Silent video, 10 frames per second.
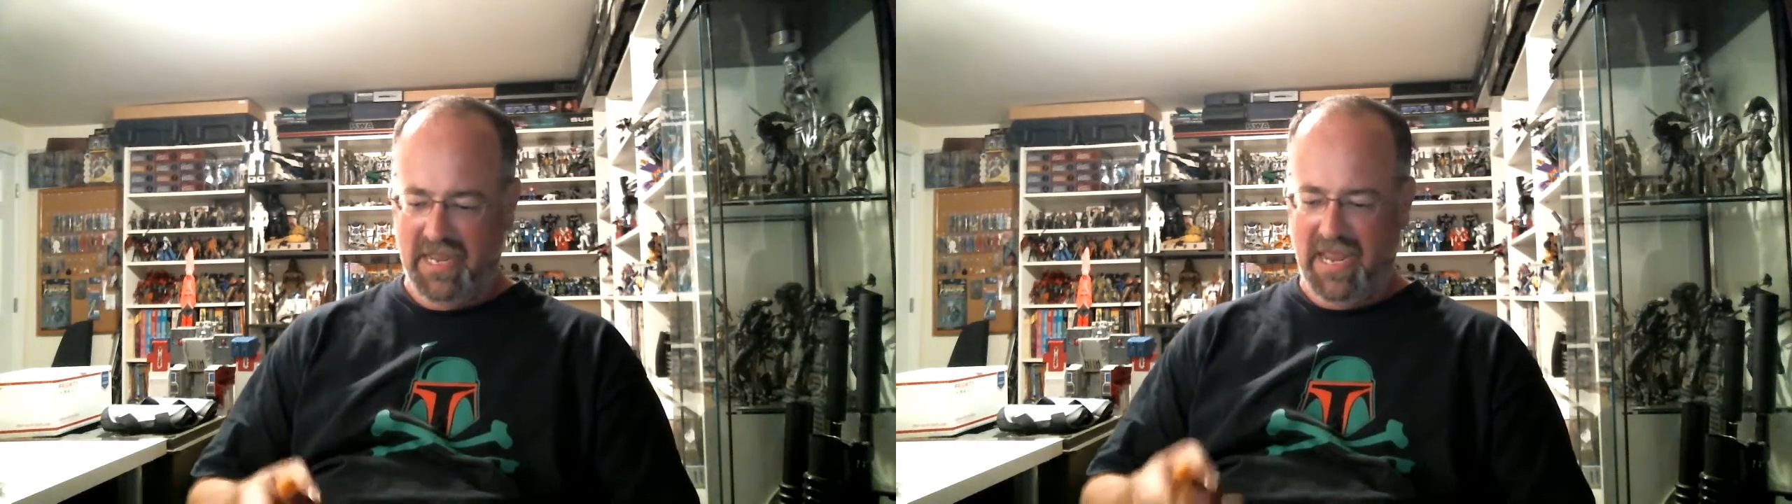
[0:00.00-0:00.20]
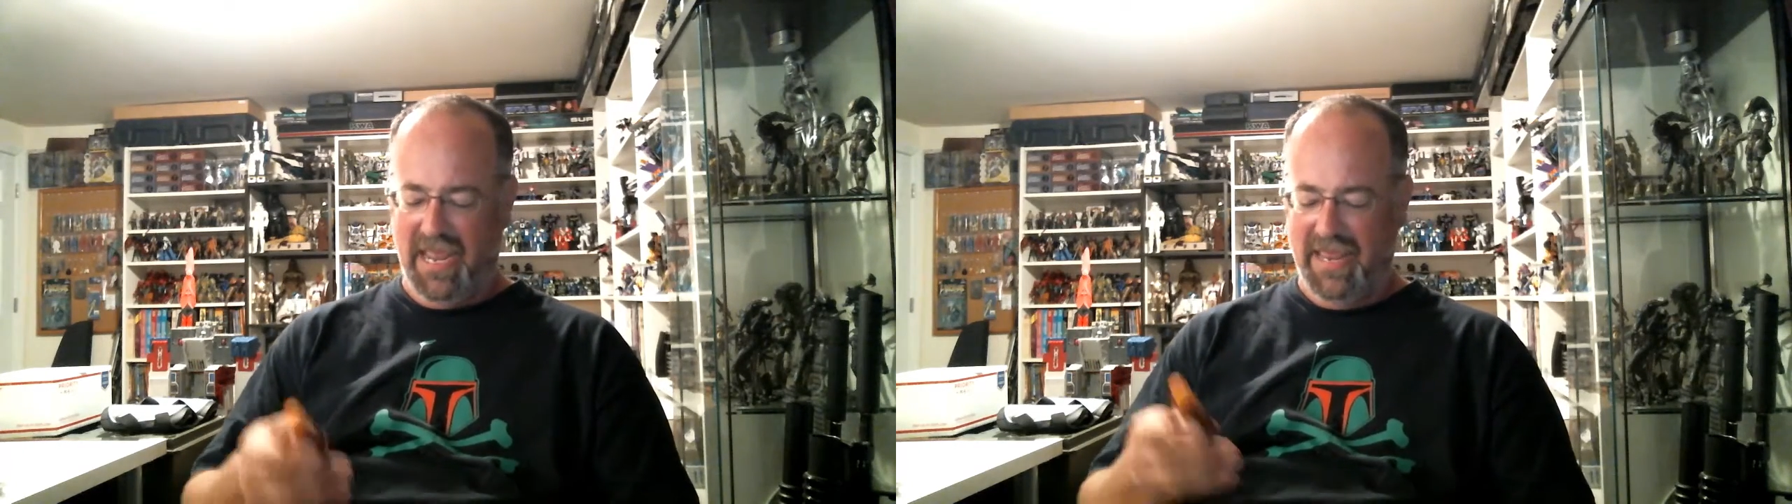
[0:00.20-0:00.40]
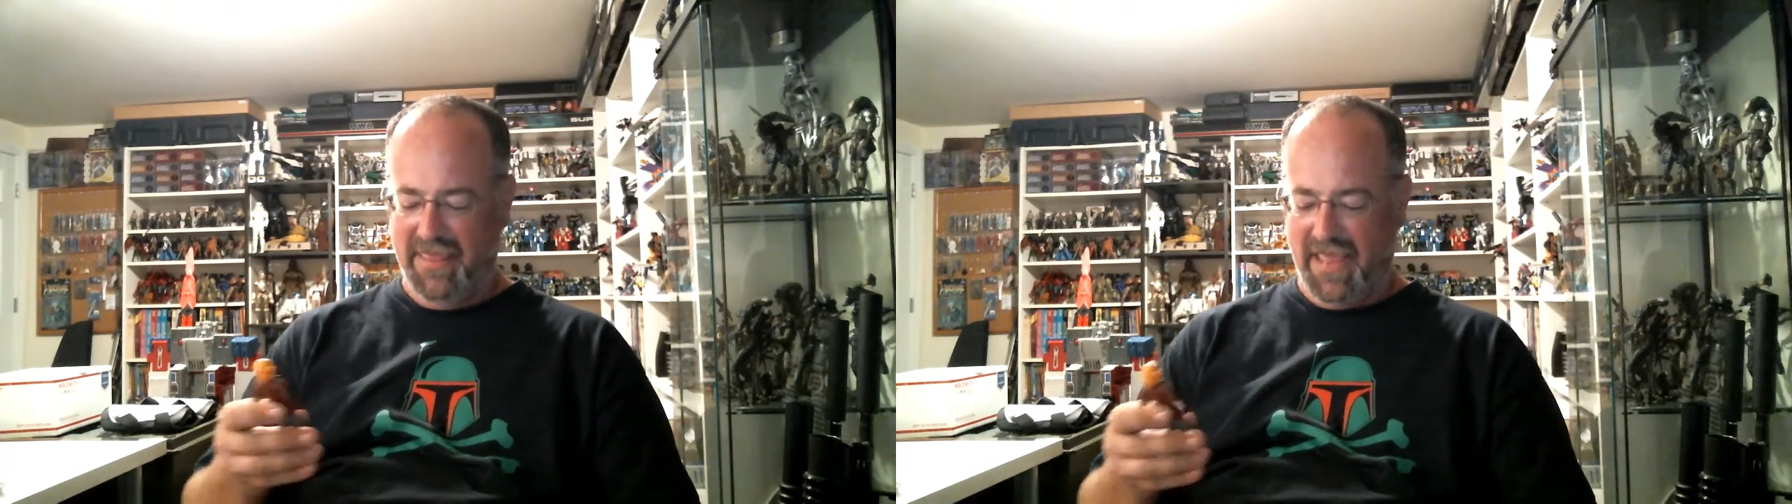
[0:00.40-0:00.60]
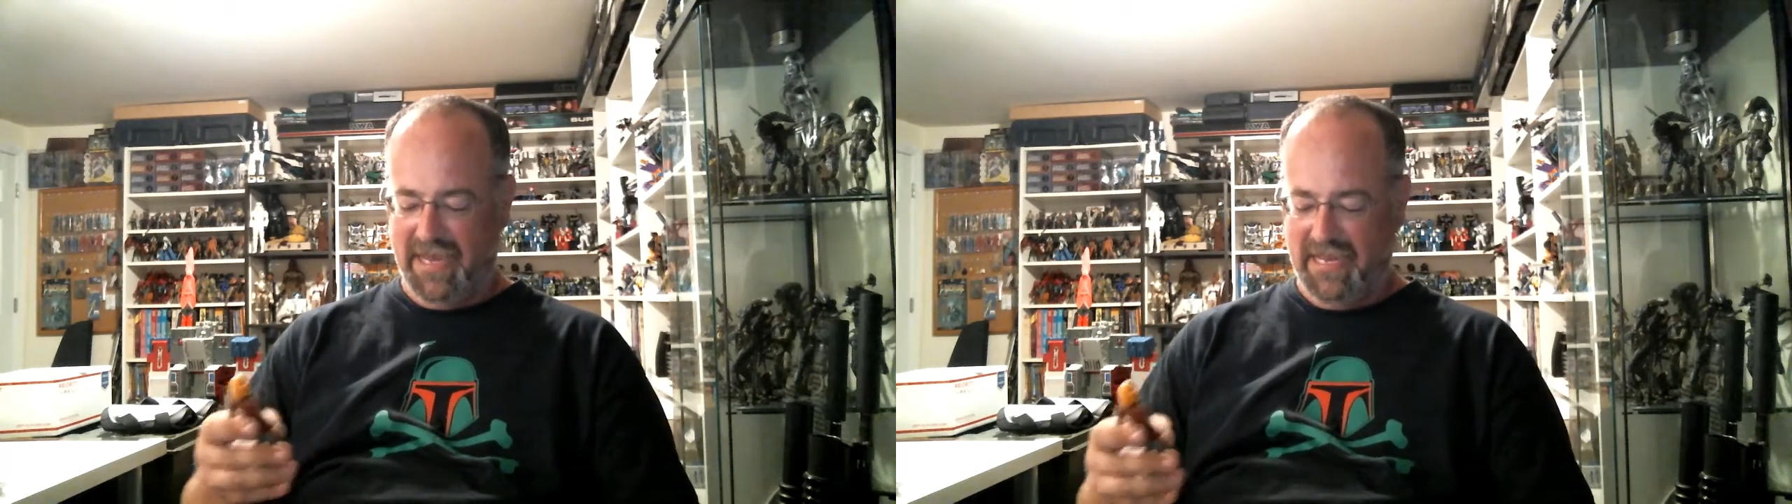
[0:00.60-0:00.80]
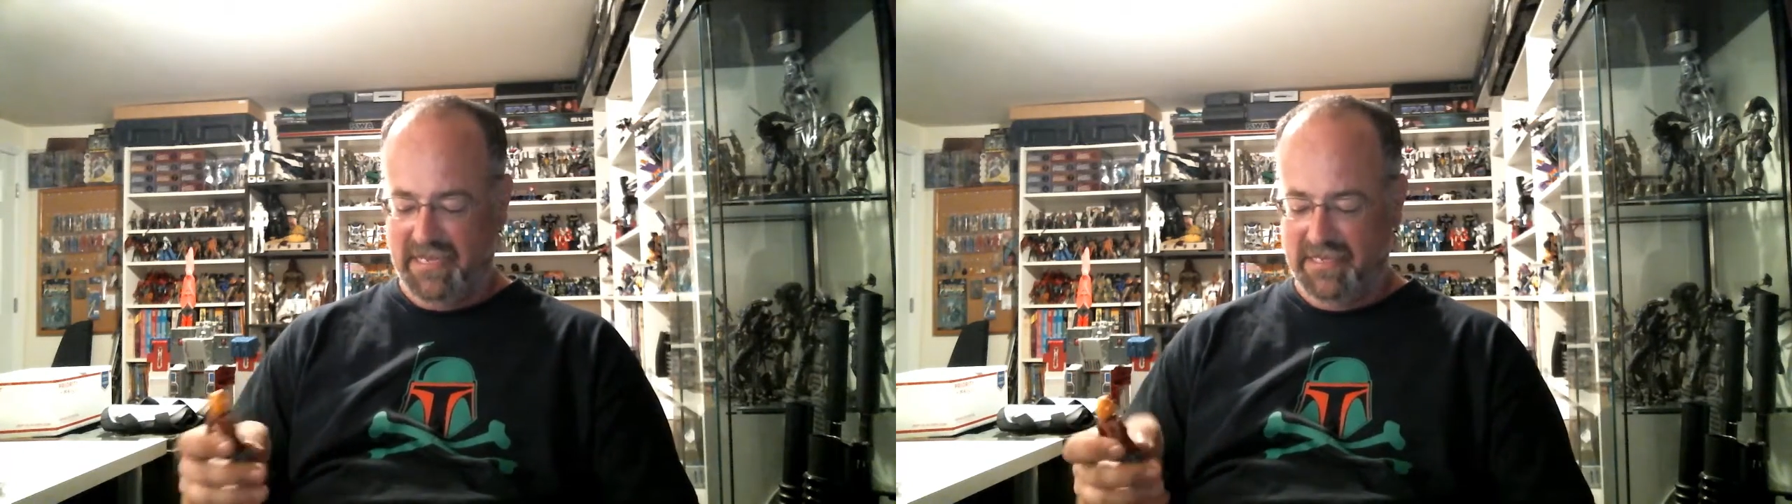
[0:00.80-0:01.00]
And that
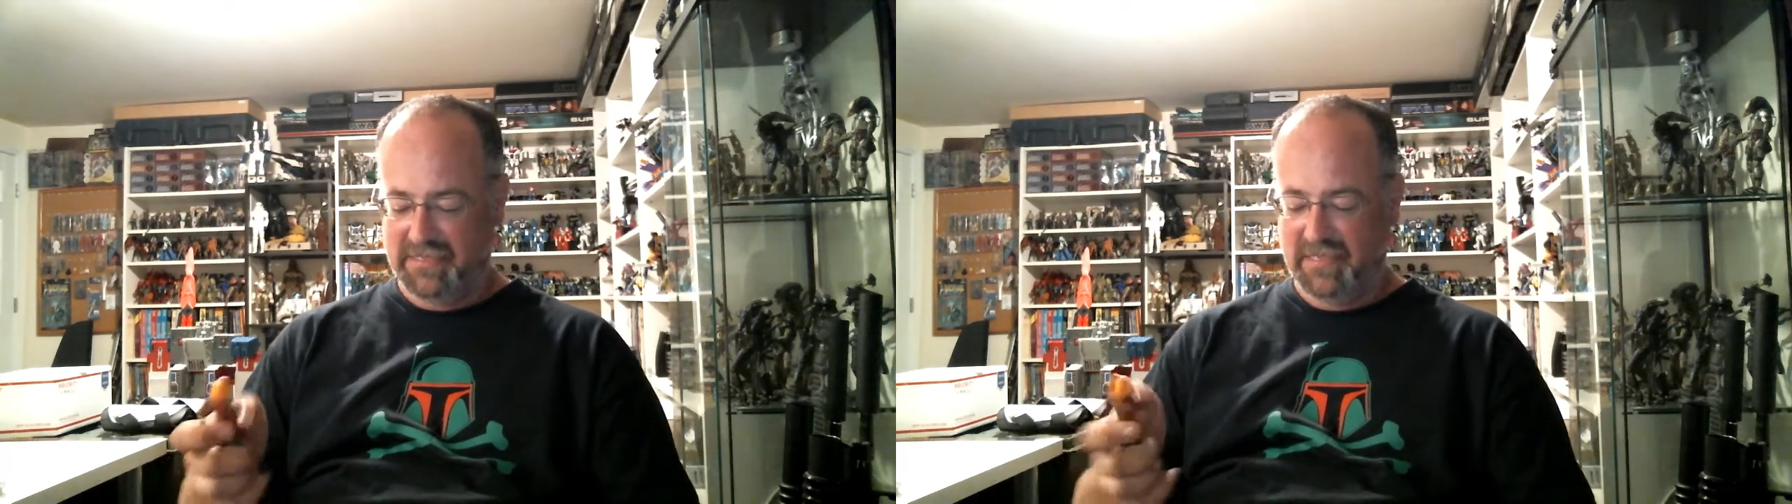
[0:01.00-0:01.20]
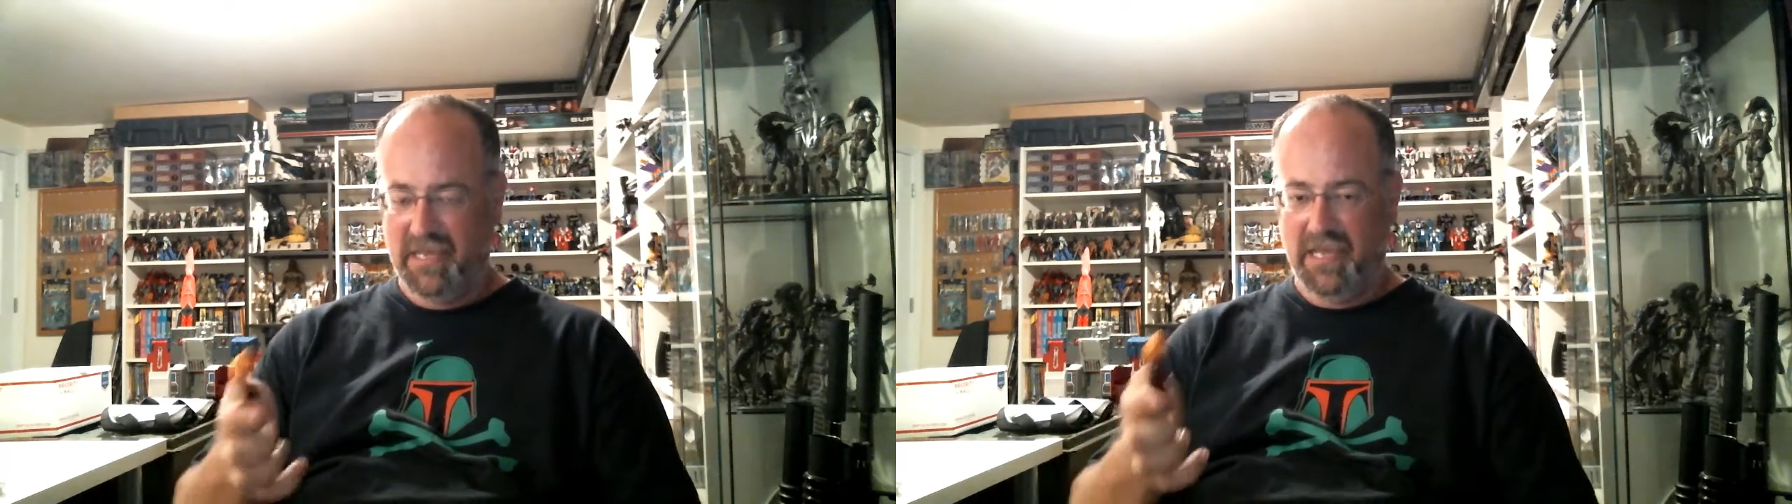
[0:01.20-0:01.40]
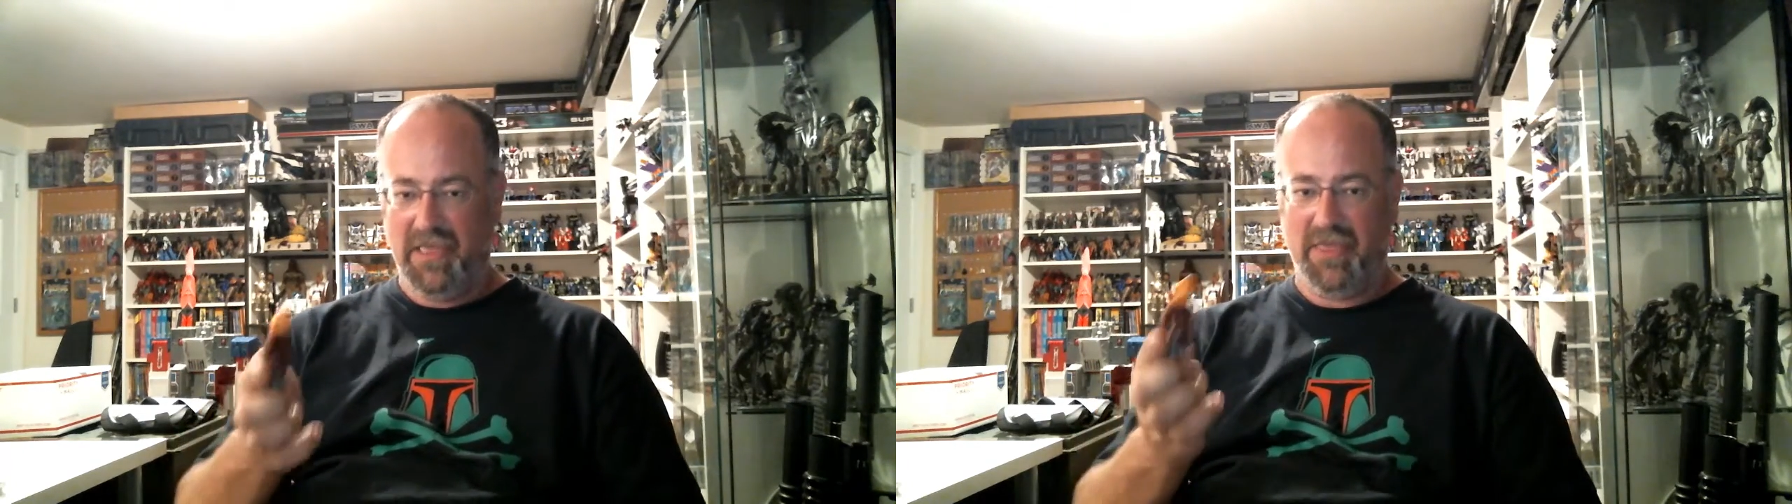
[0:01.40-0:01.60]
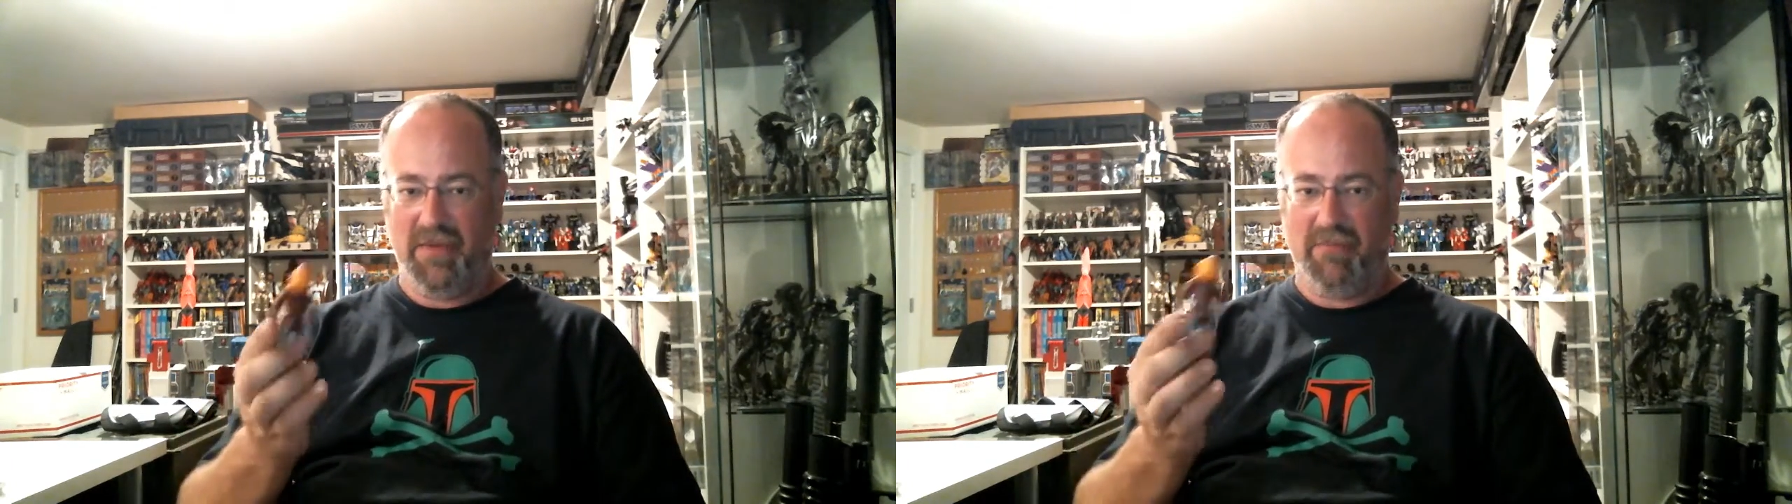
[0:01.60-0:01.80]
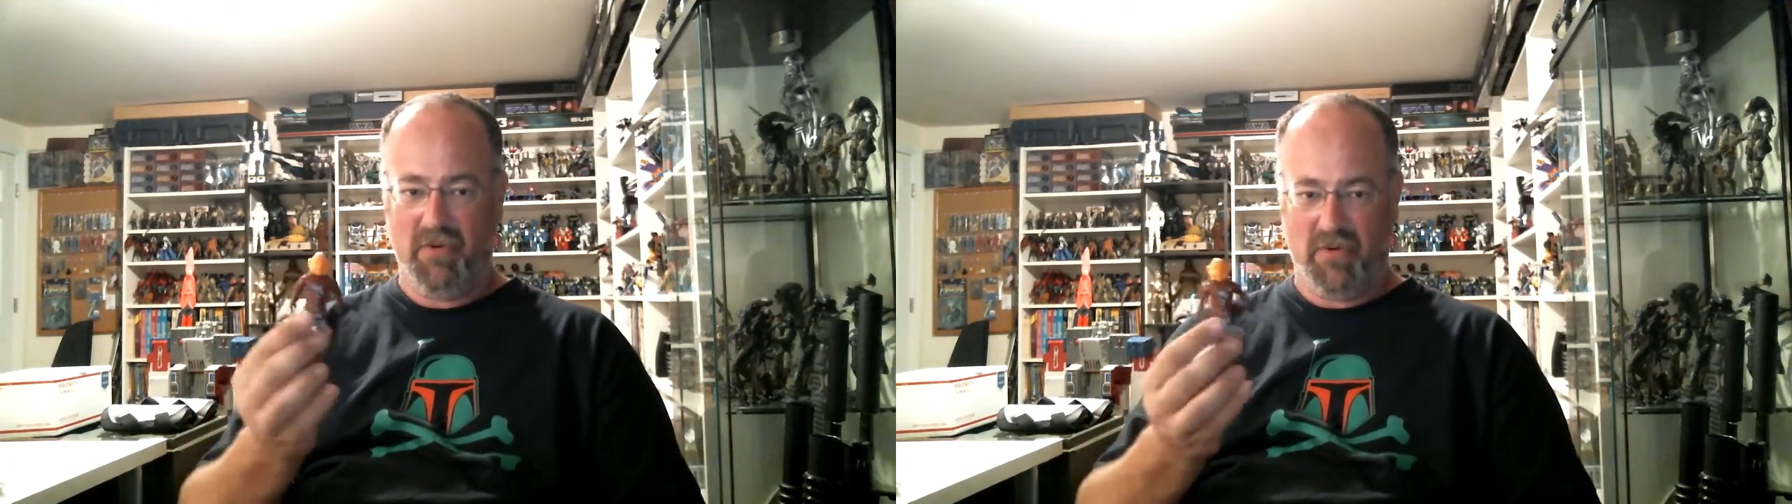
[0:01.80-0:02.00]
is the
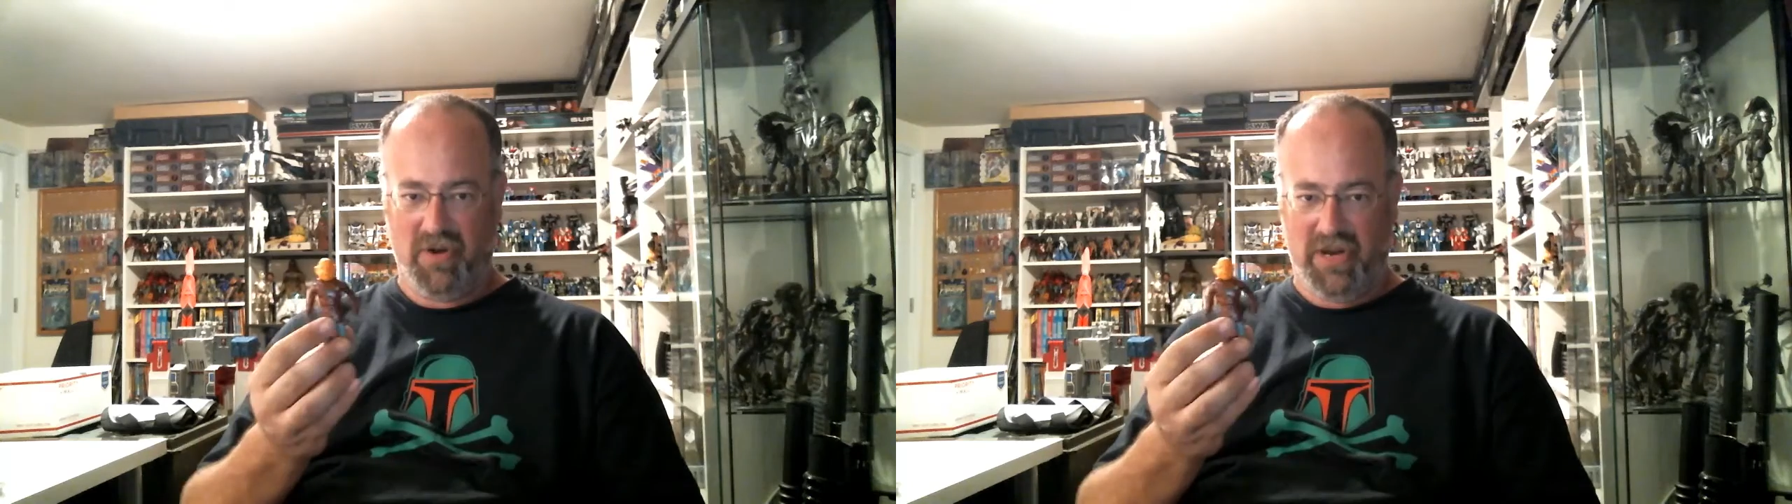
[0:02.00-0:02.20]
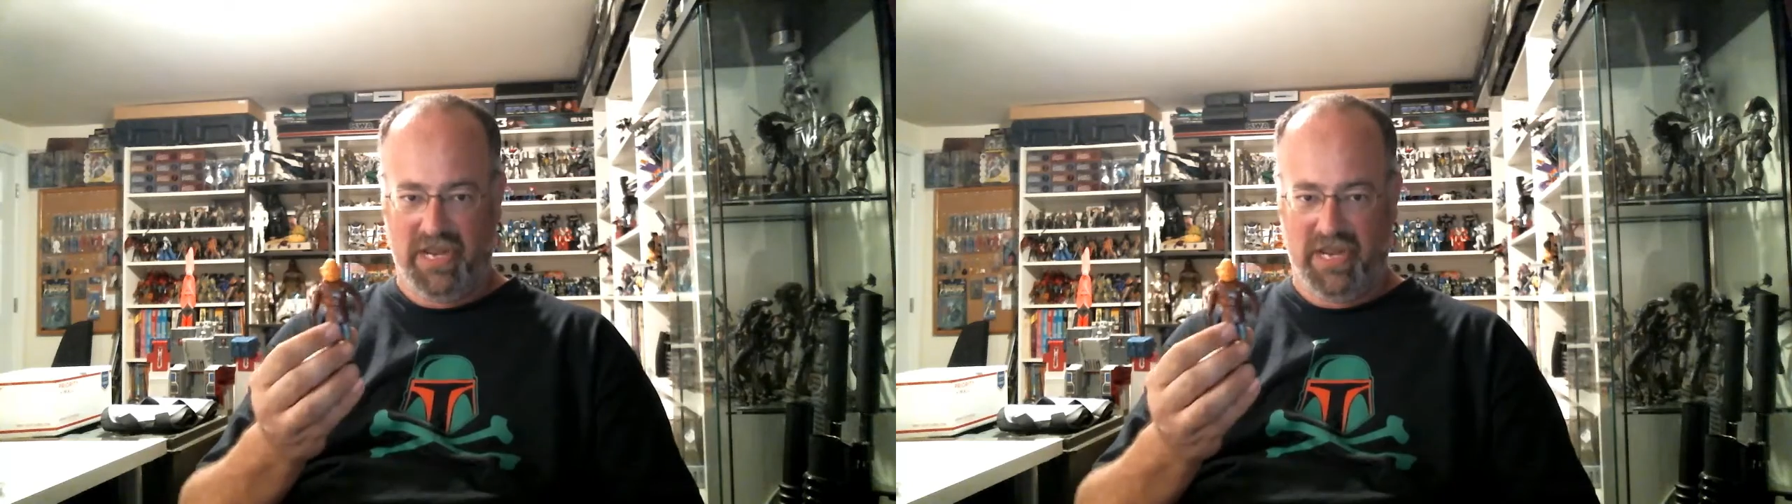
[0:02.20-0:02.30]
Bore.